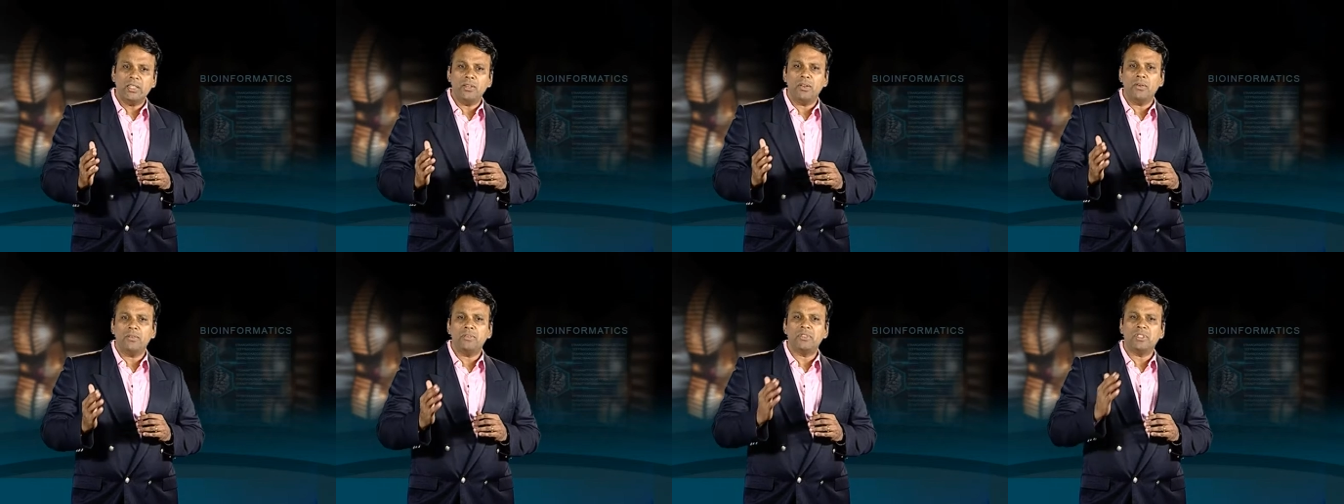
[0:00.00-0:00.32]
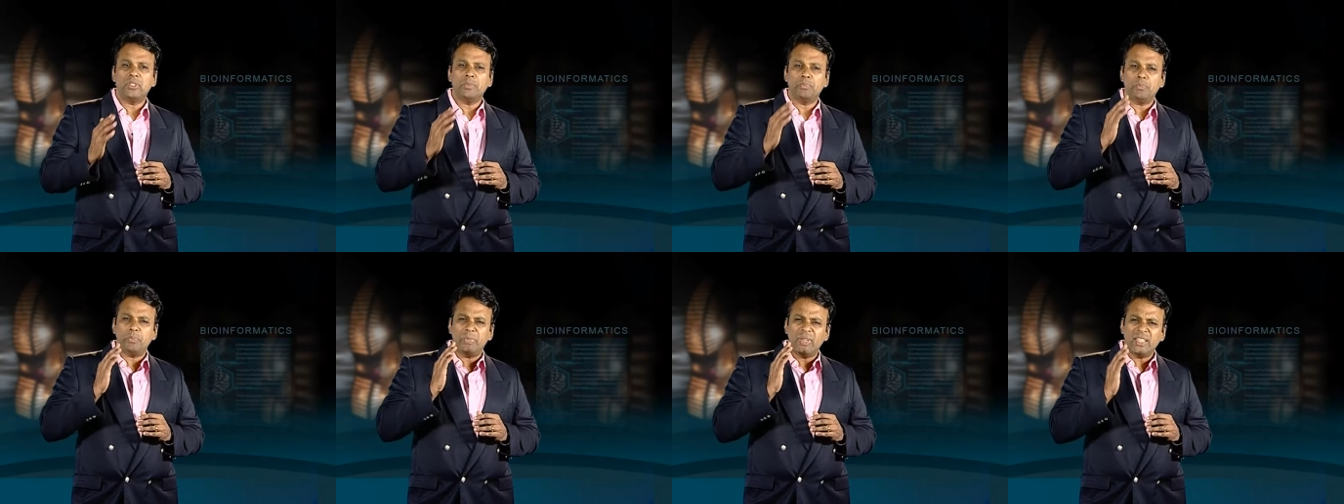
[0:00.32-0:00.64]
of
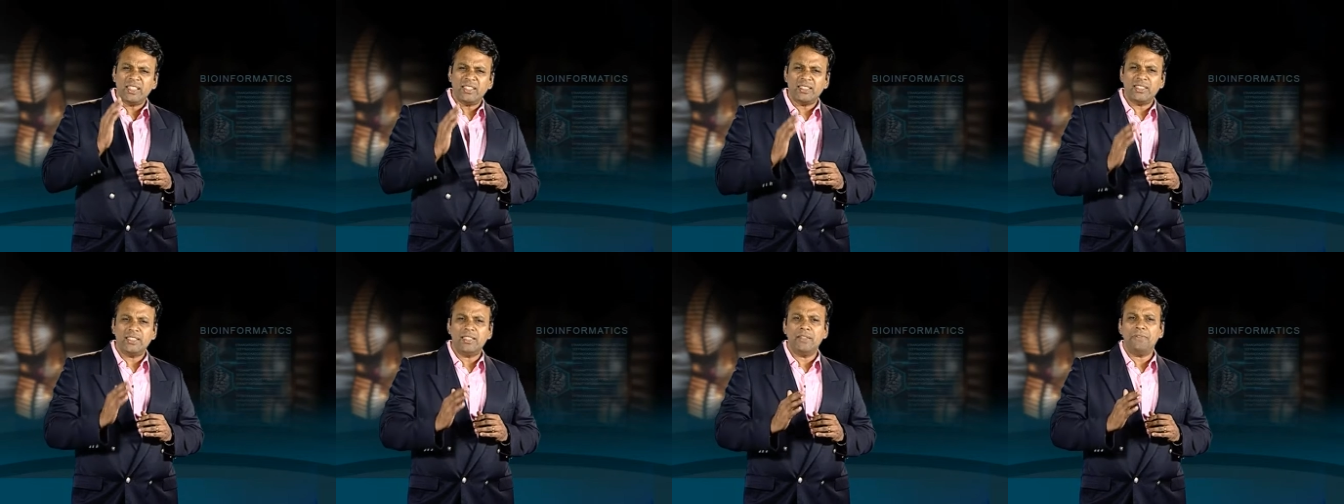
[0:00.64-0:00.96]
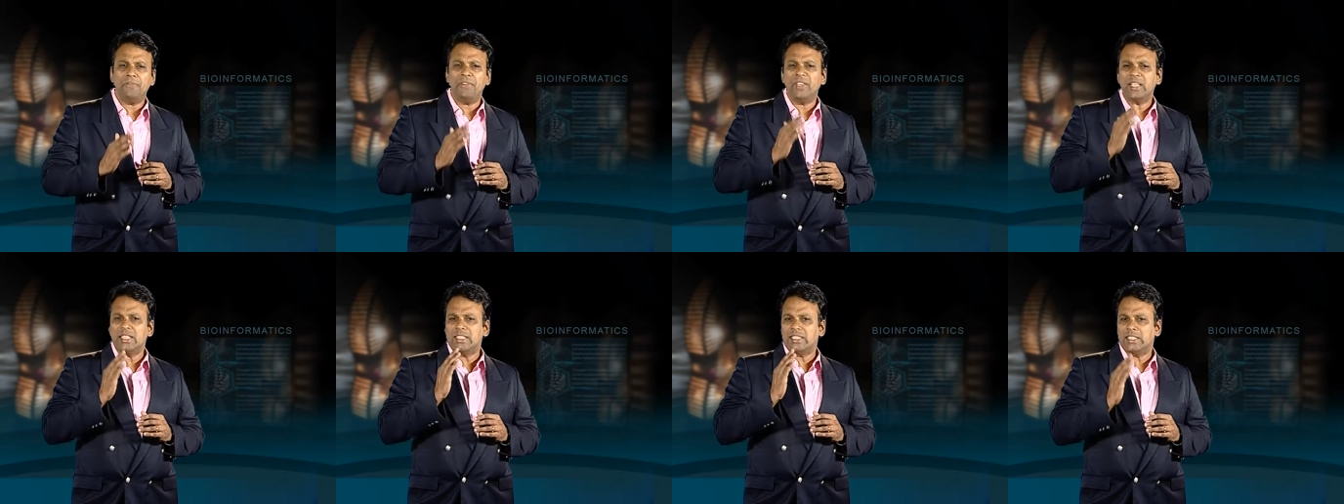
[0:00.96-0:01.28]

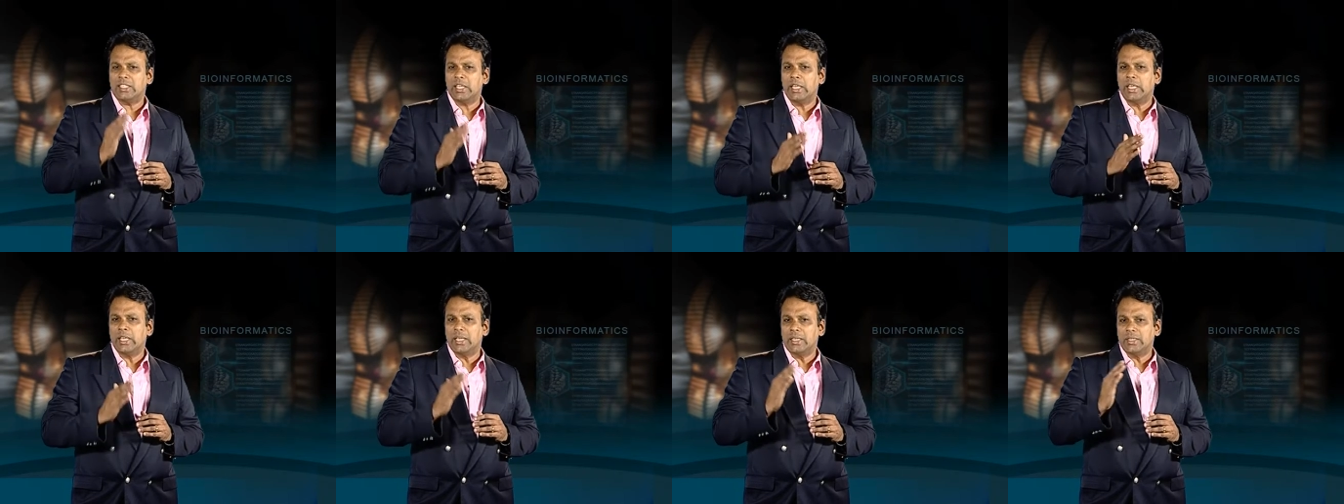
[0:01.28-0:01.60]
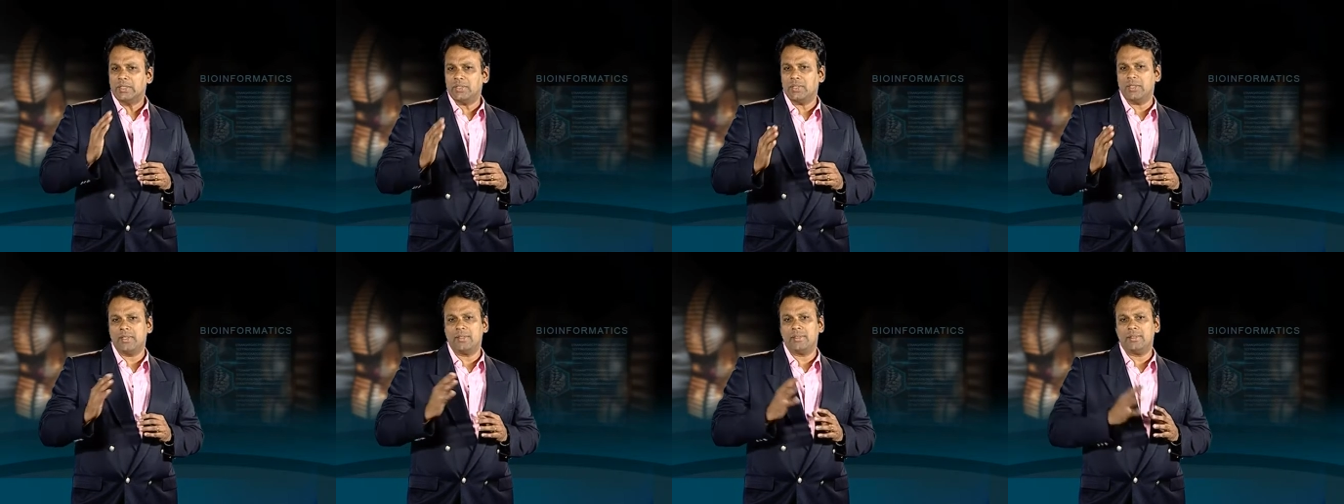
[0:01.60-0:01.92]
specific
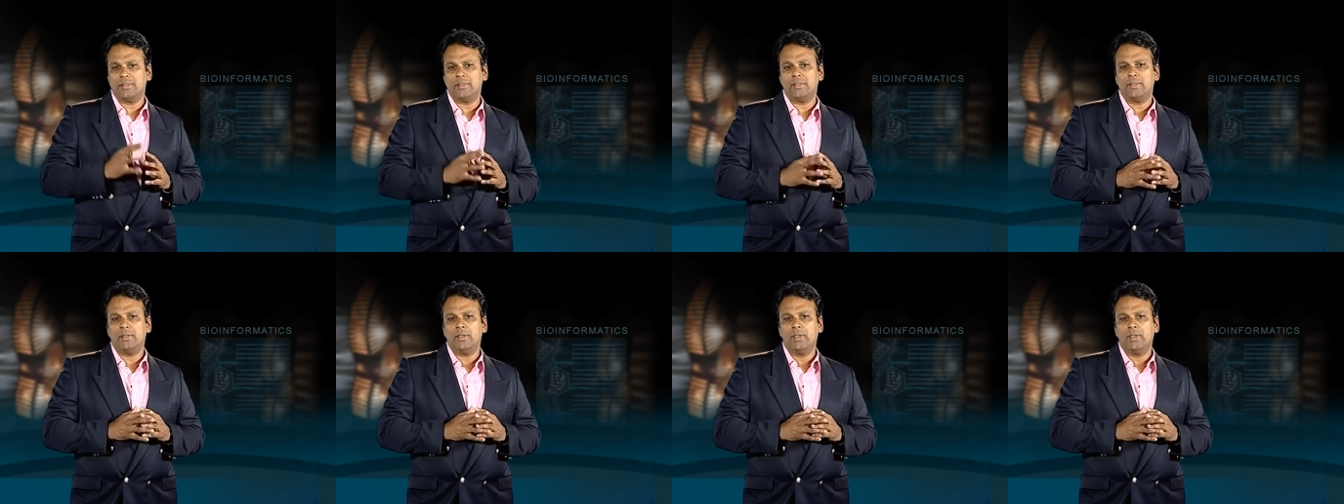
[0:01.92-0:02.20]
sequences